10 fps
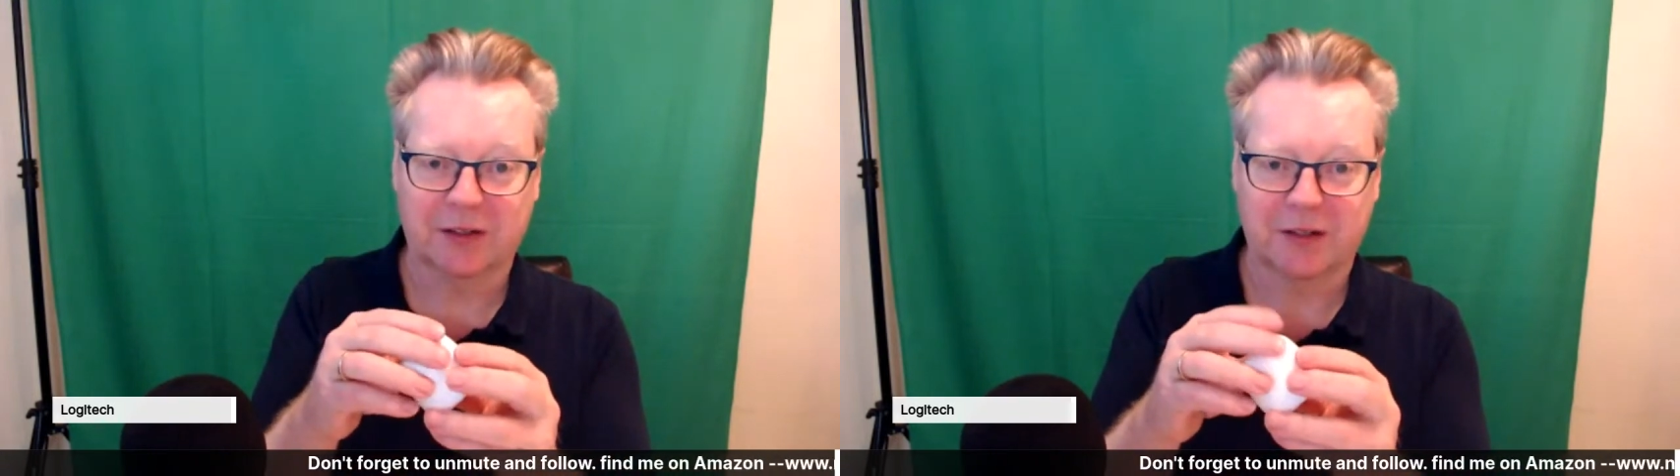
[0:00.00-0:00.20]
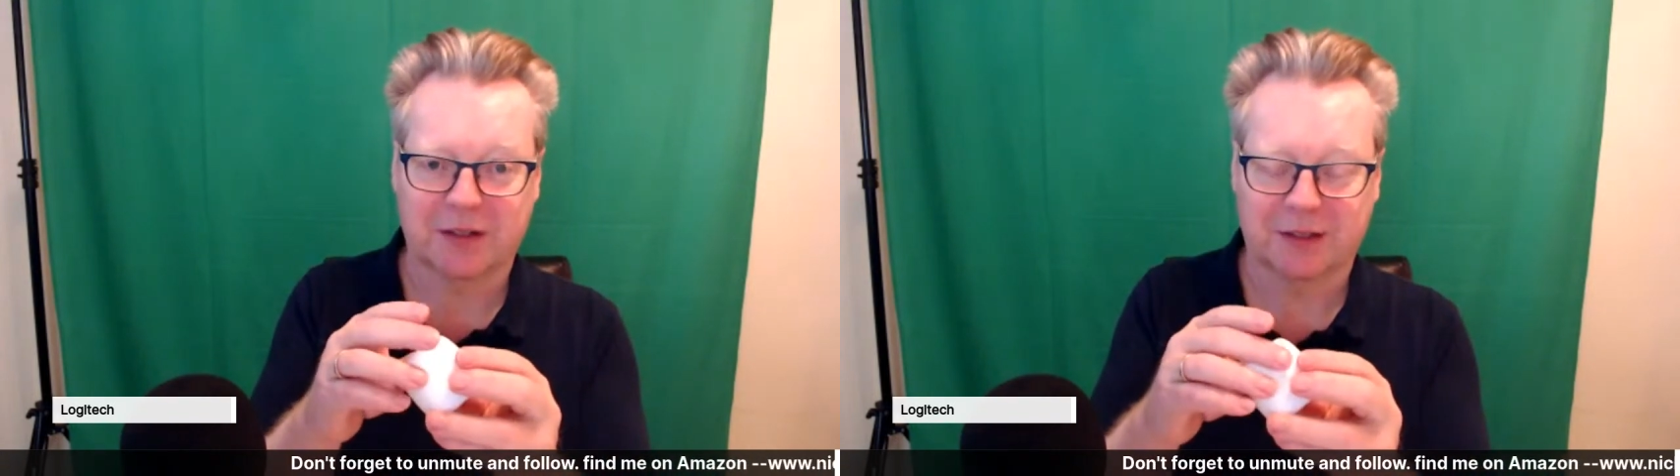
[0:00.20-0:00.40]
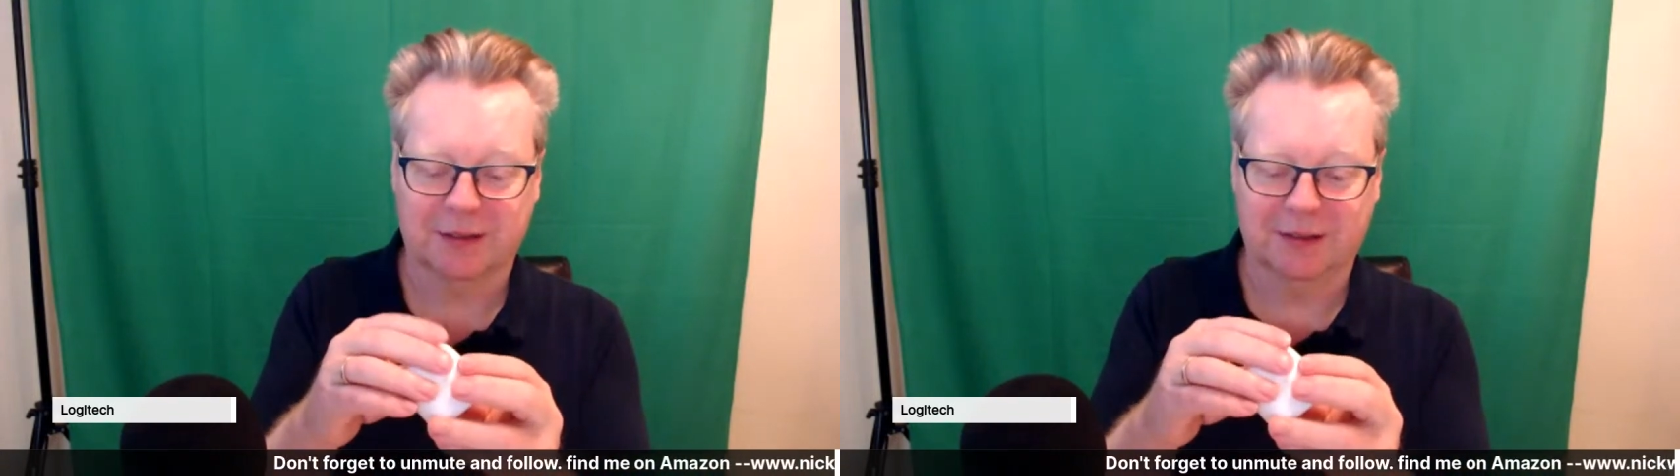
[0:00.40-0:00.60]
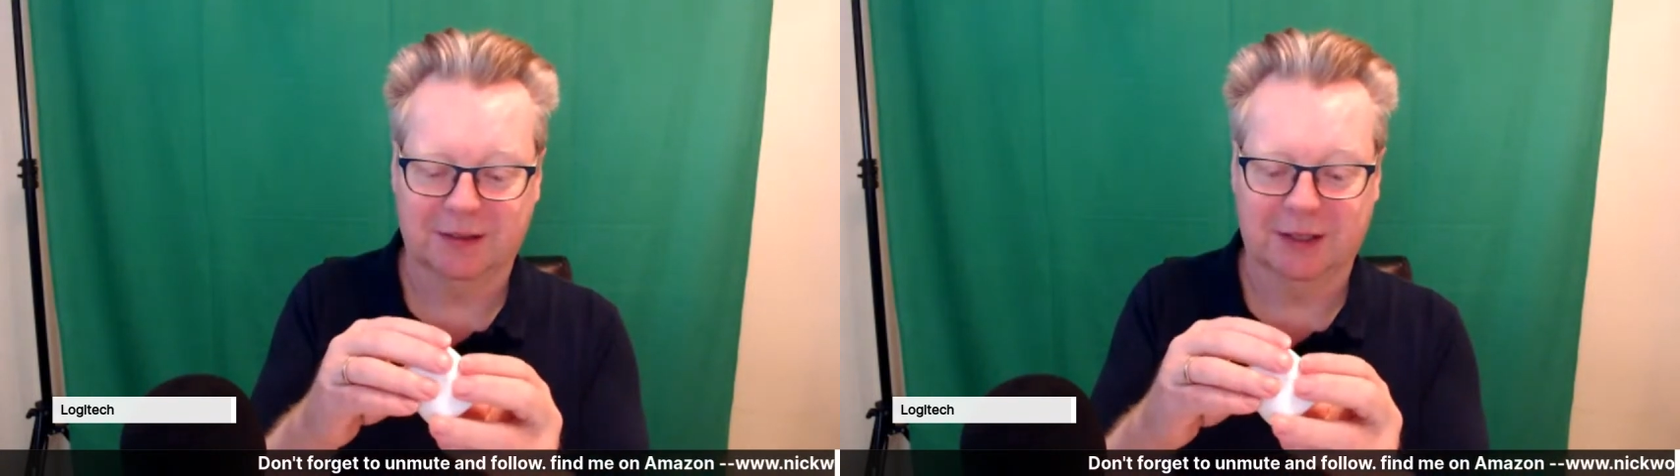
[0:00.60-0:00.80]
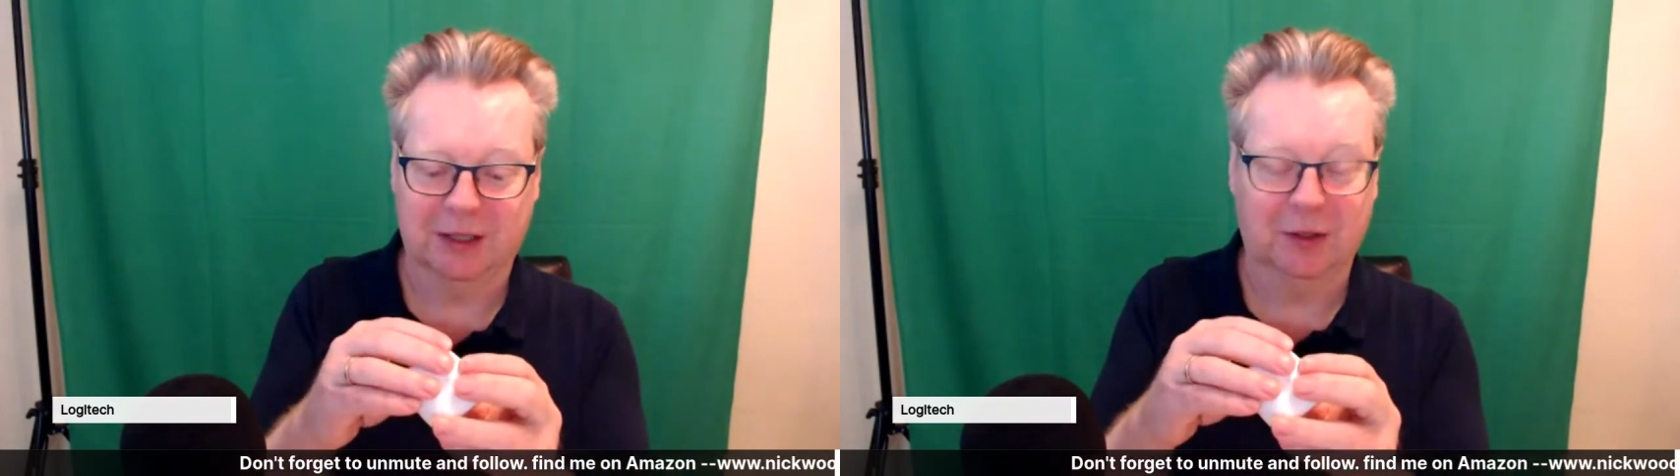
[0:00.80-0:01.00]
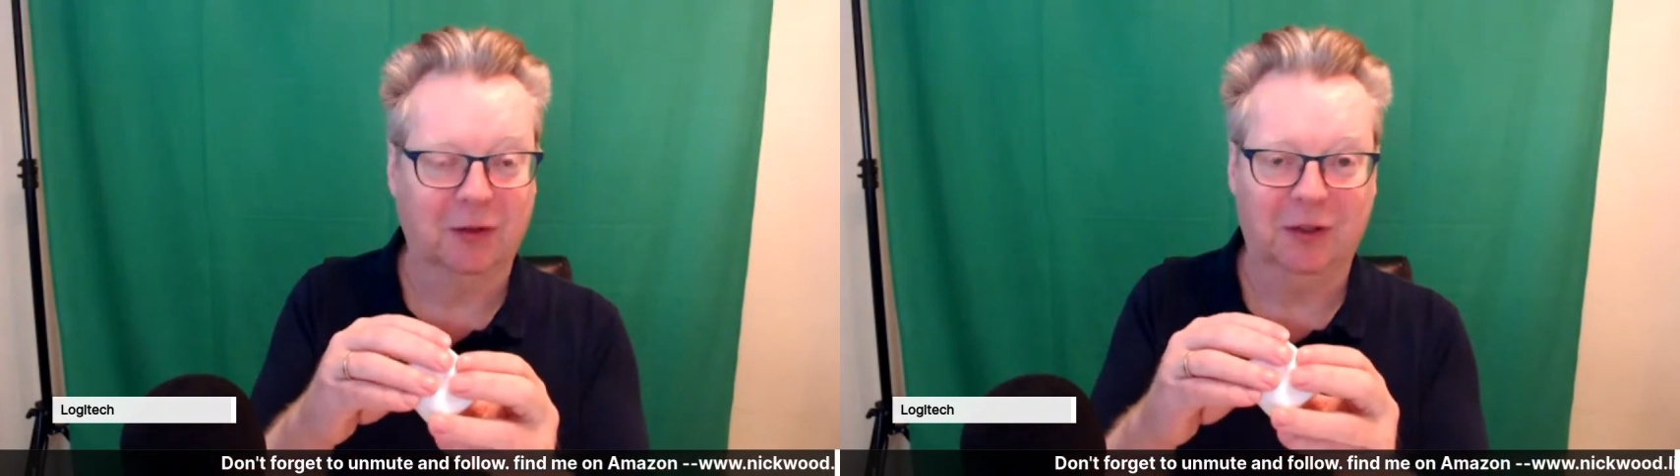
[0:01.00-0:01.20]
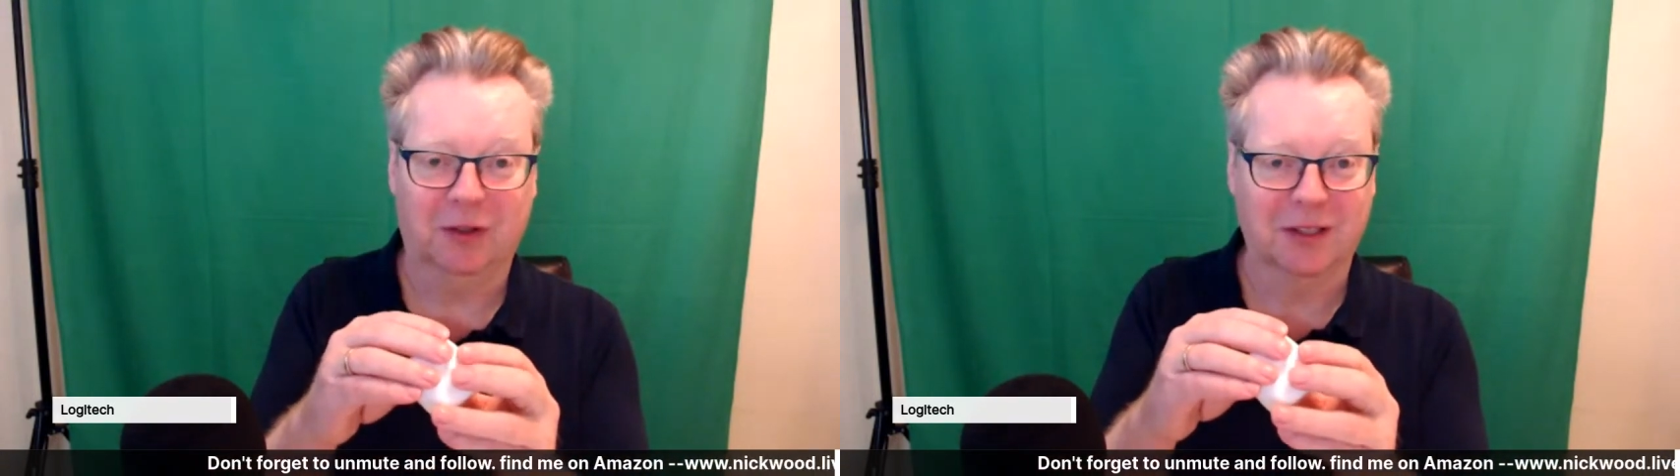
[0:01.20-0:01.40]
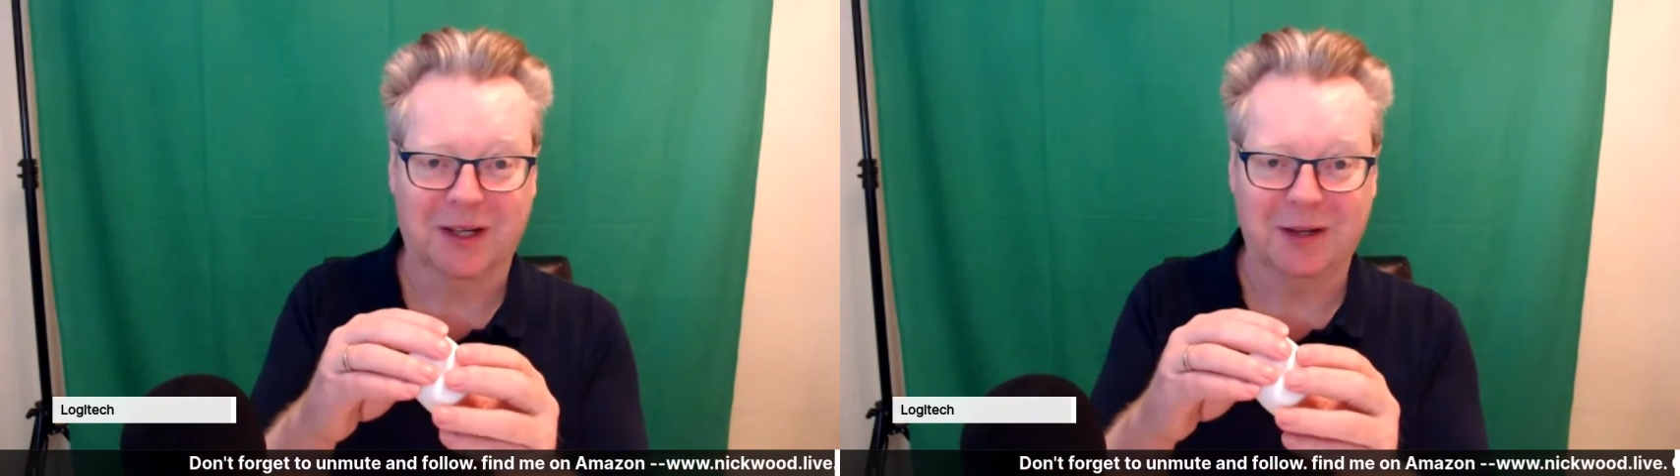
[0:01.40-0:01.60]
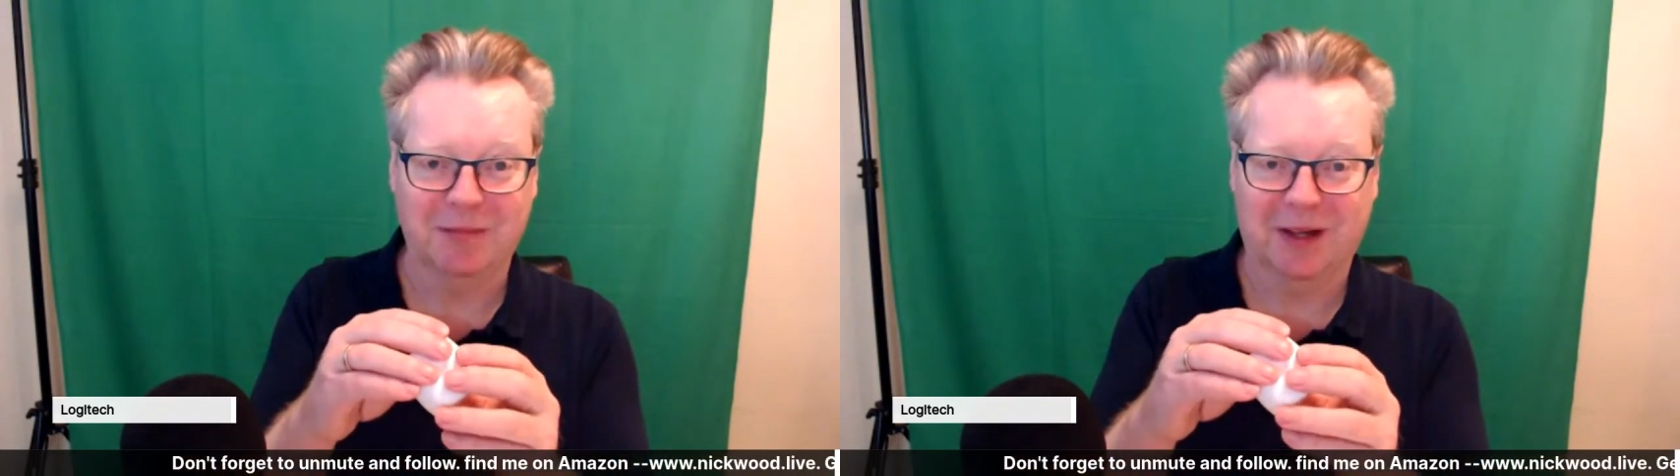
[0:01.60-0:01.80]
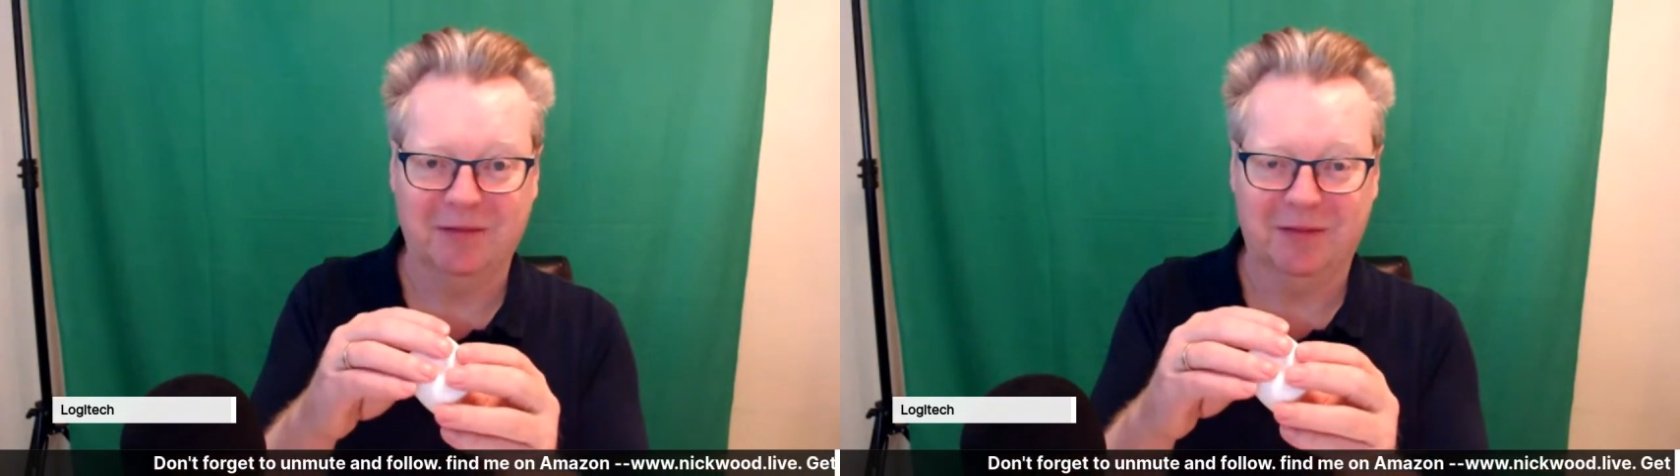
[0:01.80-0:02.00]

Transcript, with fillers: lasts a long, long time.